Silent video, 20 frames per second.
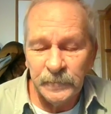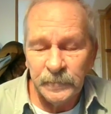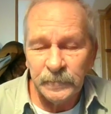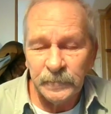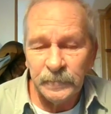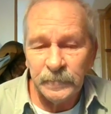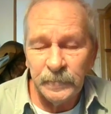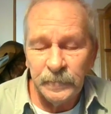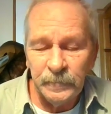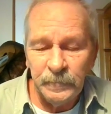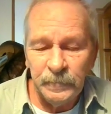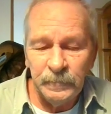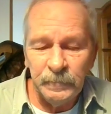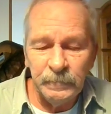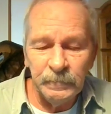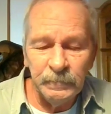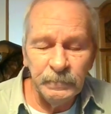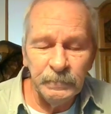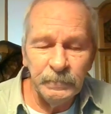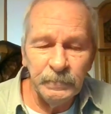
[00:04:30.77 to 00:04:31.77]

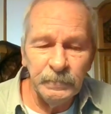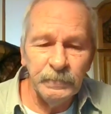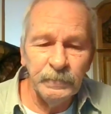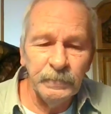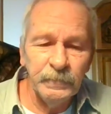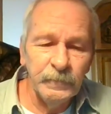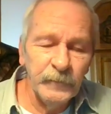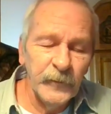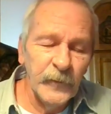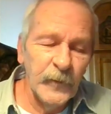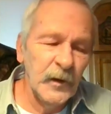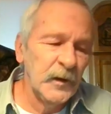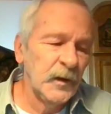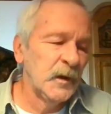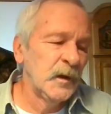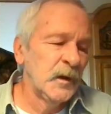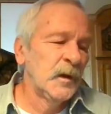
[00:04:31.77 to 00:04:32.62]
No one is speaking in this clip.